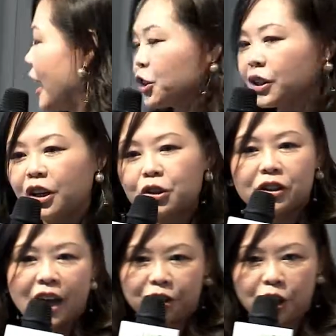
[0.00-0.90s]

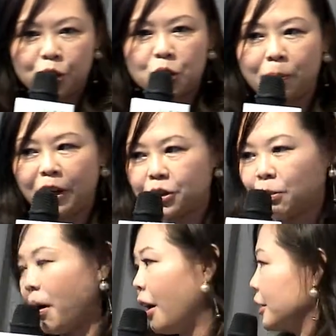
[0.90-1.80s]
education and
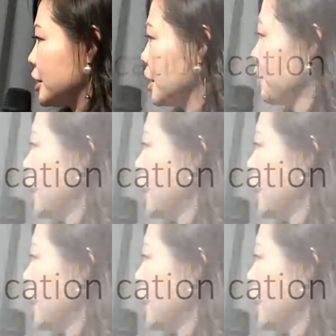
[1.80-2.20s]
incubation parts.